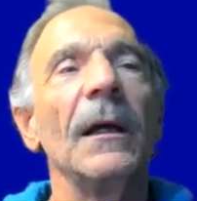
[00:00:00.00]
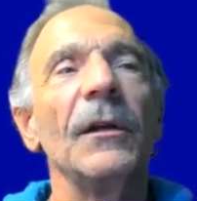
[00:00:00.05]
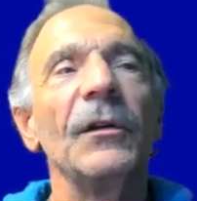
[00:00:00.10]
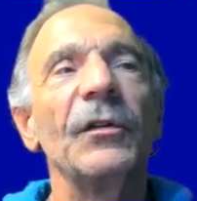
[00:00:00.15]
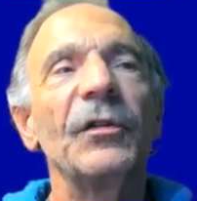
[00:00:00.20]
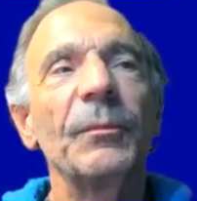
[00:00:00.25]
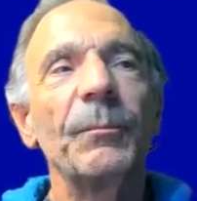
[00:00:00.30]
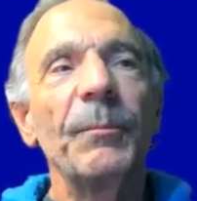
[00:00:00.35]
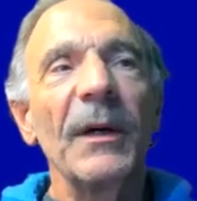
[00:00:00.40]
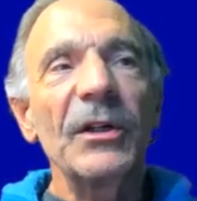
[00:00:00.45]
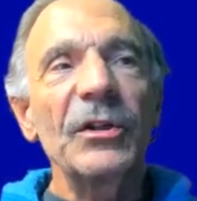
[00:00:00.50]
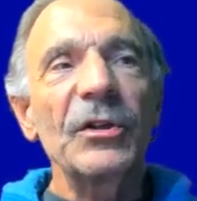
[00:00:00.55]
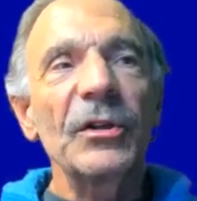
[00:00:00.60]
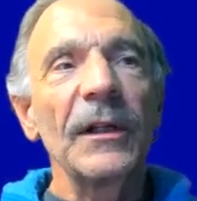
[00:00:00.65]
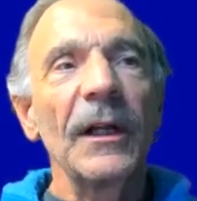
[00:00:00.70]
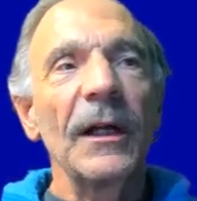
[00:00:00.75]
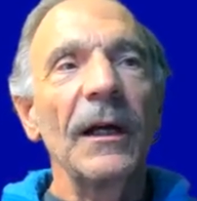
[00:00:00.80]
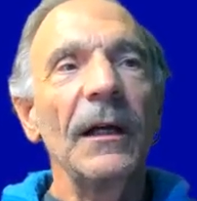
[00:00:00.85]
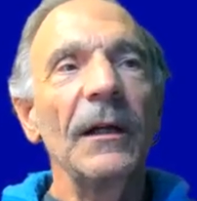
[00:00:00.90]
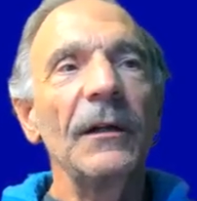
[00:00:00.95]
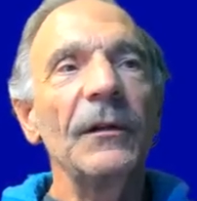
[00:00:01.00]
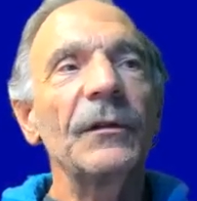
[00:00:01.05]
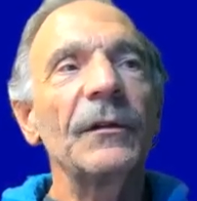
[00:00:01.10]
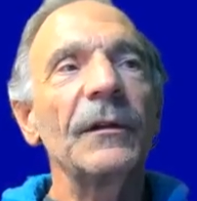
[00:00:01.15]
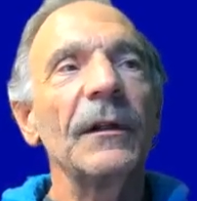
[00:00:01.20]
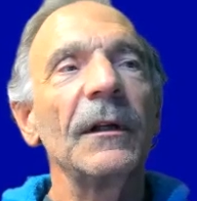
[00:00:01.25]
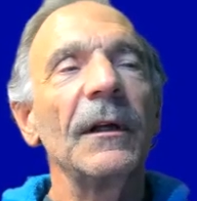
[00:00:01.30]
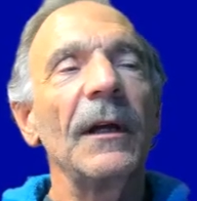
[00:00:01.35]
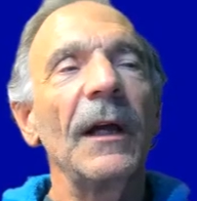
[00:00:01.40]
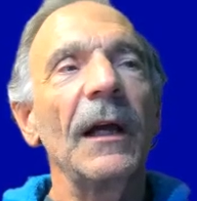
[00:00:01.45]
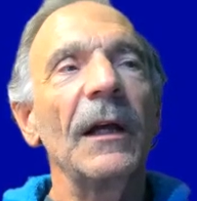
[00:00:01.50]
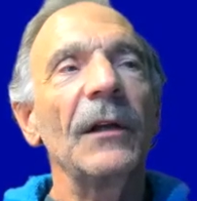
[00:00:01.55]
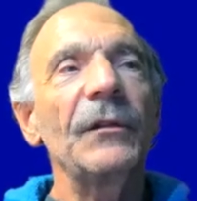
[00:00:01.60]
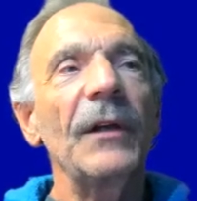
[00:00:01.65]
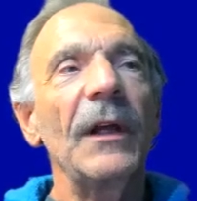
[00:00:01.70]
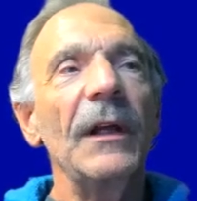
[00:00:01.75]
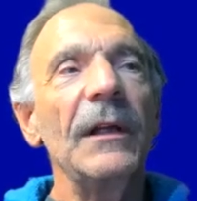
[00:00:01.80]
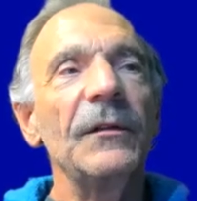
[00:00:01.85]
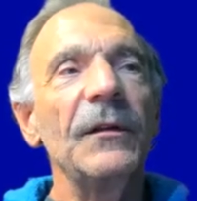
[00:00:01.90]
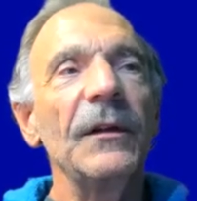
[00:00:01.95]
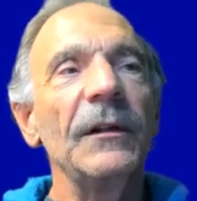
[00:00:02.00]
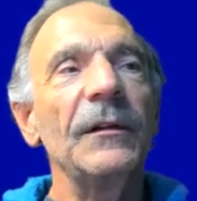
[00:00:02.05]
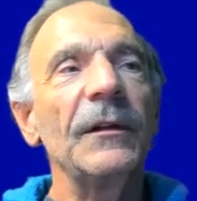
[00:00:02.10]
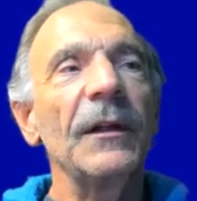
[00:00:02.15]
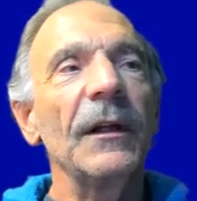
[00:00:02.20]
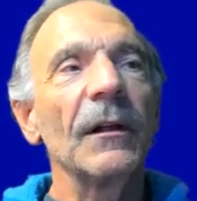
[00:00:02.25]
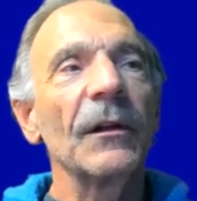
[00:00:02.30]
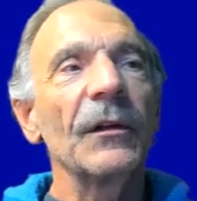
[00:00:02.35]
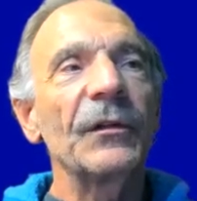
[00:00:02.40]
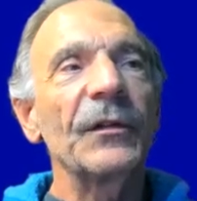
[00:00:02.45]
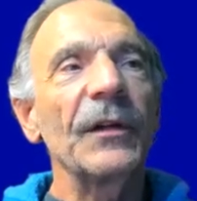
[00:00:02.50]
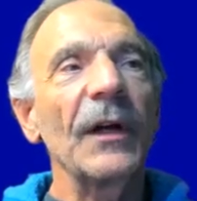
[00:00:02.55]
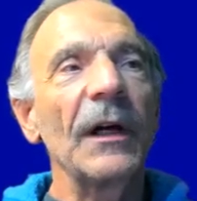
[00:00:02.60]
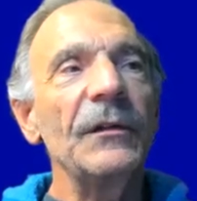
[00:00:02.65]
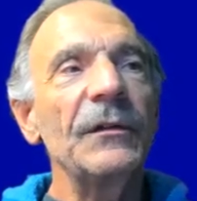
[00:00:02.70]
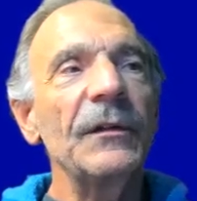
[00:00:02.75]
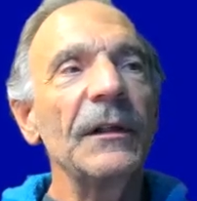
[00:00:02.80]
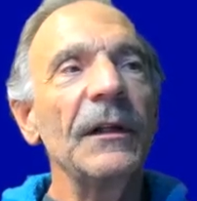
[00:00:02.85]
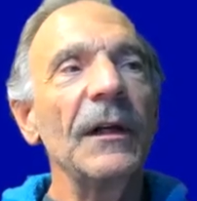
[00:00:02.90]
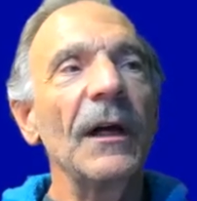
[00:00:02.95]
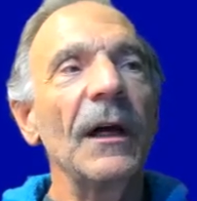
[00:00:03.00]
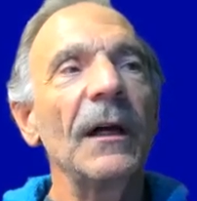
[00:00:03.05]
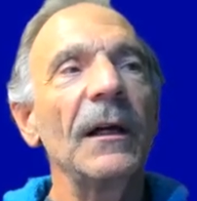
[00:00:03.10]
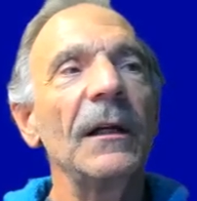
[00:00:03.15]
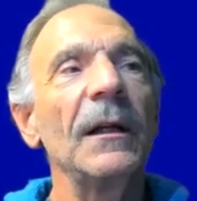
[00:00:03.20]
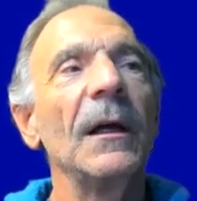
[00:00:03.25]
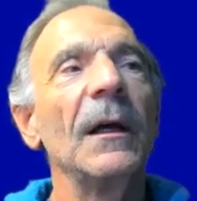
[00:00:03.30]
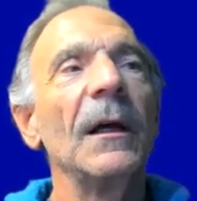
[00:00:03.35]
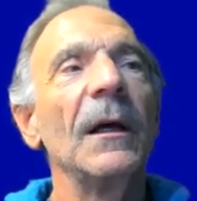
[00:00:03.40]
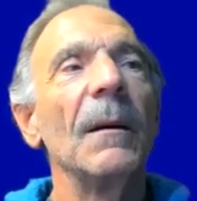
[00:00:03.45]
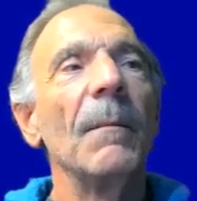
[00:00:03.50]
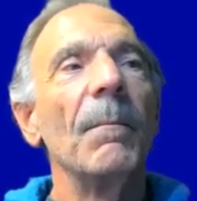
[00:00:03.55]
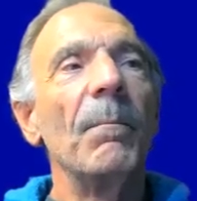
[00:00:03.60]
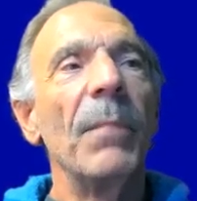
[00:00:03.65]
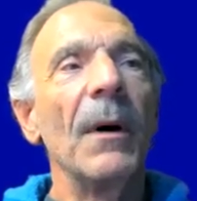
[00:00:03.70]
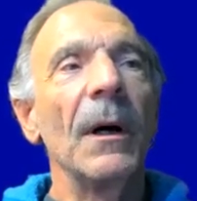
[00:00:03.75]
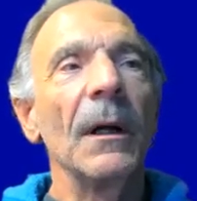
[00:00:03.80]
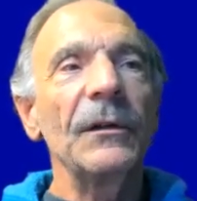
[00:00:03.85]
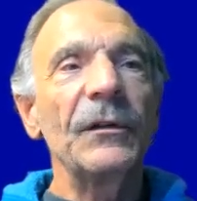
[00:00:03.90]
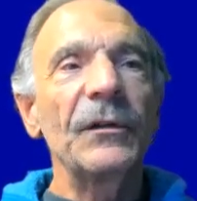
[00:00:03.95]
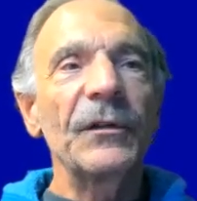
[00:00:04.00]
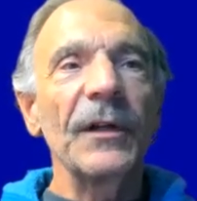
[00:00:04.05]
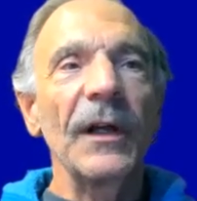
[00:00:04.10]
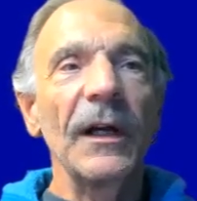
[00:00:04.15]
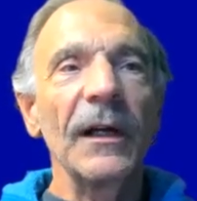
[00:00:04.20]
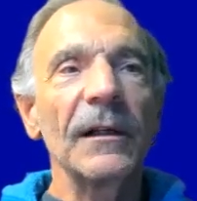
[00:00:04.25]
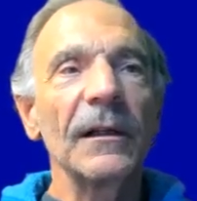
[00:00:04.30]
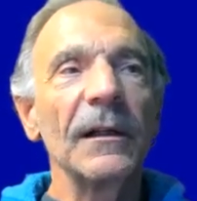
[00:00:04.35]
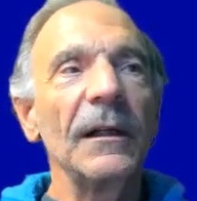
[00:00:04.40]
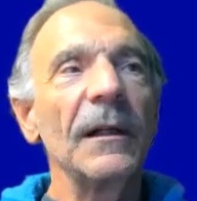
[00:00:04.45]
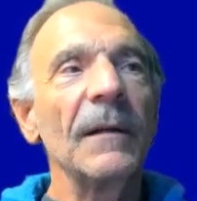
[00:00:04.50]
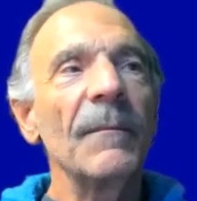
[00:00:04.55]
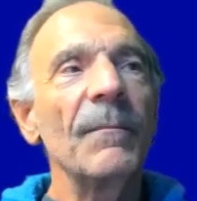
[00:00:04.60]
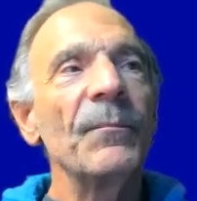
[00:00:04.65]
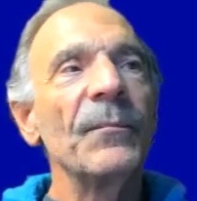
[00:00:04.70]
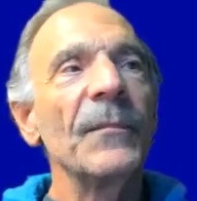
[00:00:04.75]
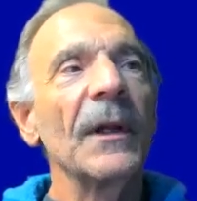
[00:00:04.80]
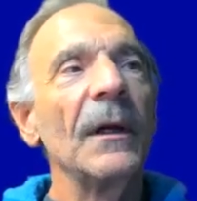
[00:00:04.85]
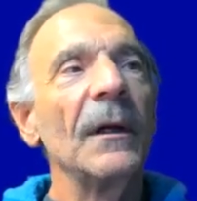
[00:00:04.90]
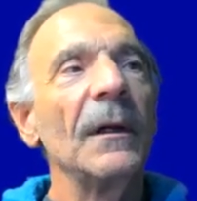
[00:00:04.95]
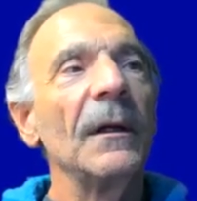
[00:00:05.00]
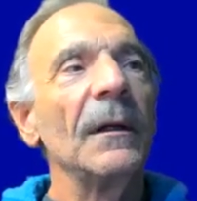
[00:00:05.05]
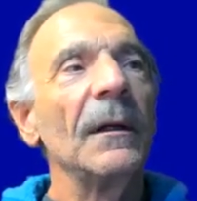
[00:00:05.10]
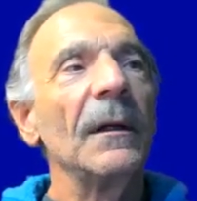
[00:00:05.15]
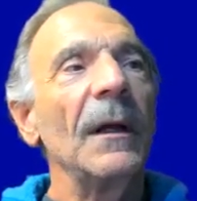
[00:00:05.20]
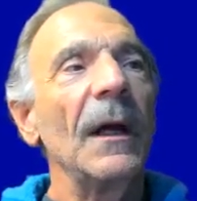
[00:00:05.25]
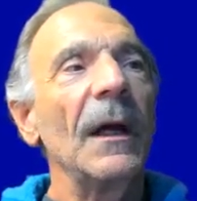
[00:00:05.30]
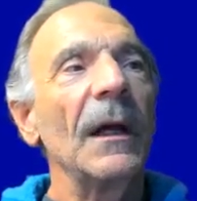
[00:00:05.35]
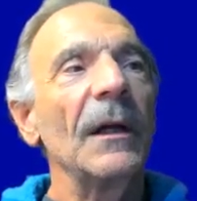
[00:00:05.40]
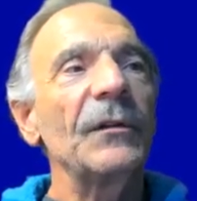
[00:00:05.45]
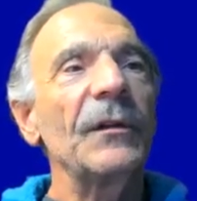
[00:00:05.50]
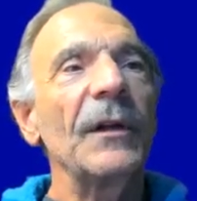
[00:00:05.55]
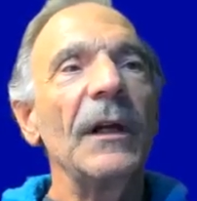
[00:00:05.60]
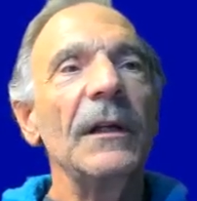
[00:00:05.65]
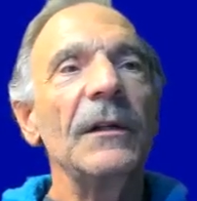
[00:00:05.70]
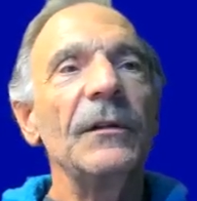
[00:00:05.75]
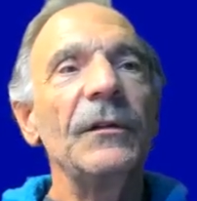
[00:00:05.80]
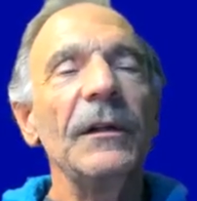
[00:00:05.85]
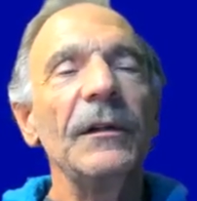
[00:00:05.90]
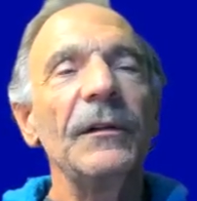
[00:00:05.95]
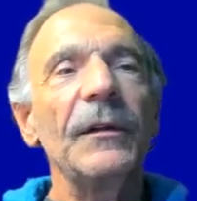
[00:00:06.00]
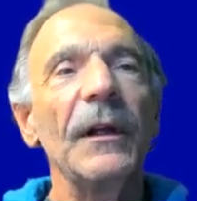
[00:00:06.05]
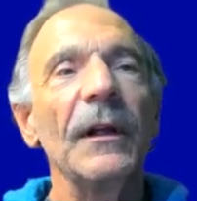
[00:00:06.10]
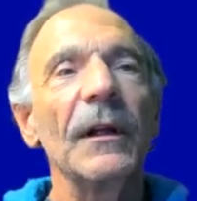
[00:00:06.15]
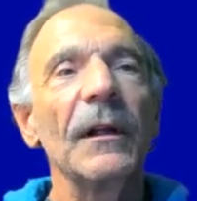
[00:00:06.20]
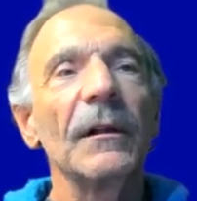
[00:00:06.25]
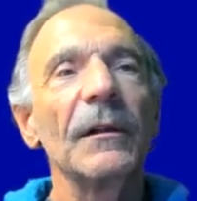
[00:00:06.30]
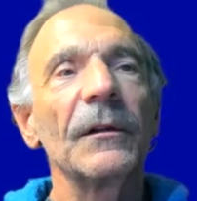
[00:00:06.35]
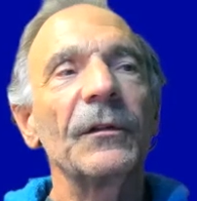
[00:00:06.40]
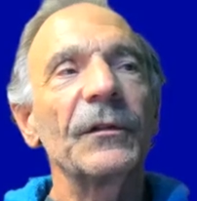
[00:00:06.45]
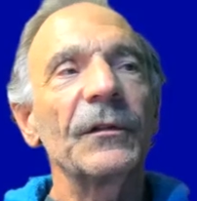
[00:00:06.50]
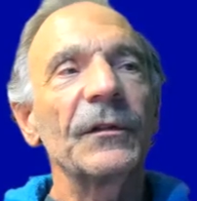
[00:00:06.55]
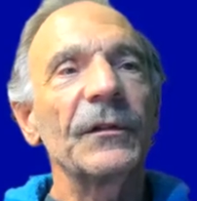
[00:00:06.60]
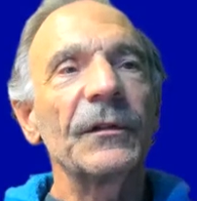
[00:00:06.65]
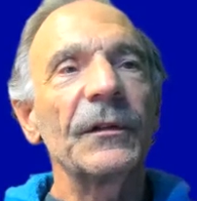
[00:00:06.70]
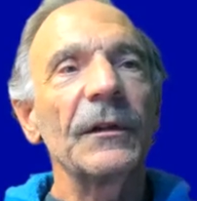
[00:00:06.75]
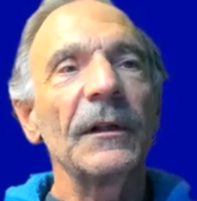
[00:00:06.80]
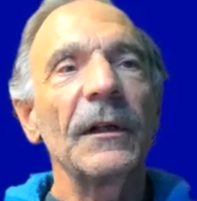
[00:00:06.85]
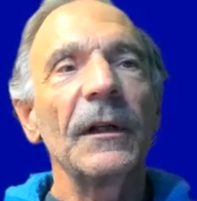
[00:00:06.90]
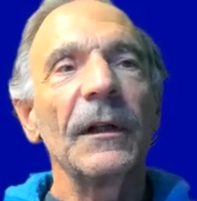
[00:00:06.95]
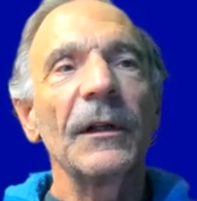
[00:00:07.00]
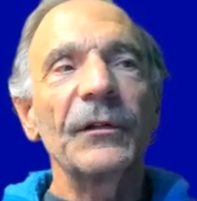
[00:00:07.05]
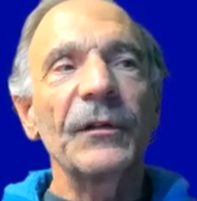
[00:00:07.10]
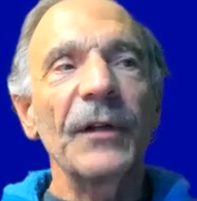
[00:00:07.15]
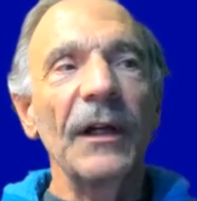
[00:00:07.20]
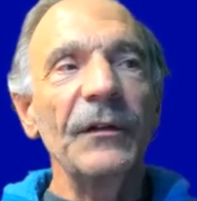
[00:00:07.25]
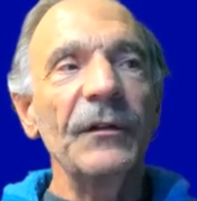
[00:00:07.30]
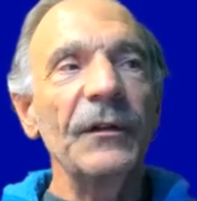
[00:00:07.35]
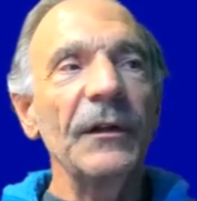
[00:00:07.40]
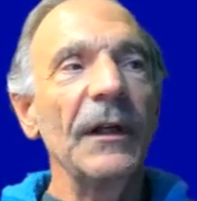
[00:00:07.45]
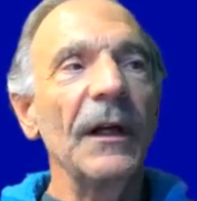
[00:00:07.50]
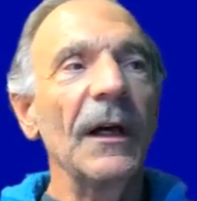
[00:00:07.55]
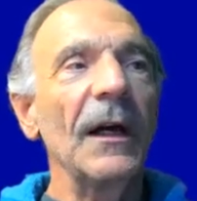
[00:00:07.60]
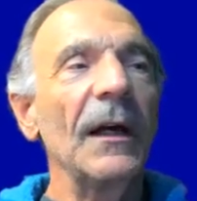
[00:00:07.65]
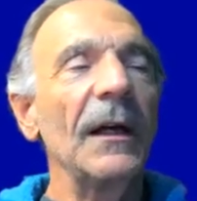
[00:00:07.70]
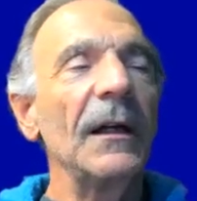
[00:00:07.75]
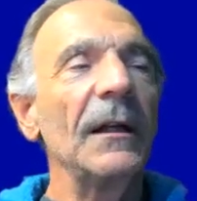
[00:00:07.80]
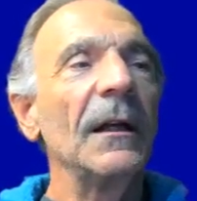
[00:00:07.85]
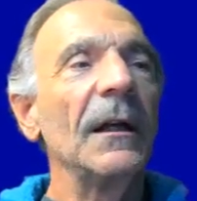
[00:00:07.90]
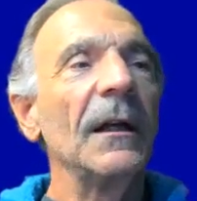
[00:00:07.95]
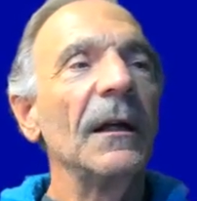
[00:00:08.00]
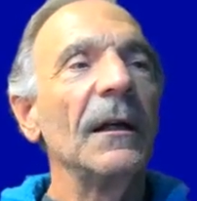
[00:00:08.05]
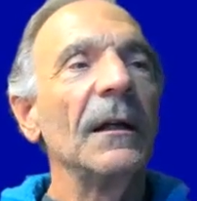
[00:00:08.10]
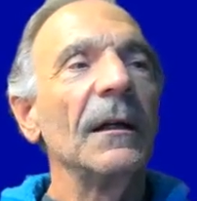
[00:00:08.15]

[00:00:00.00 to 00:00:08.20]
Specialized has a detailed sizing guide. BONT Cycling has a detailed sizing guide.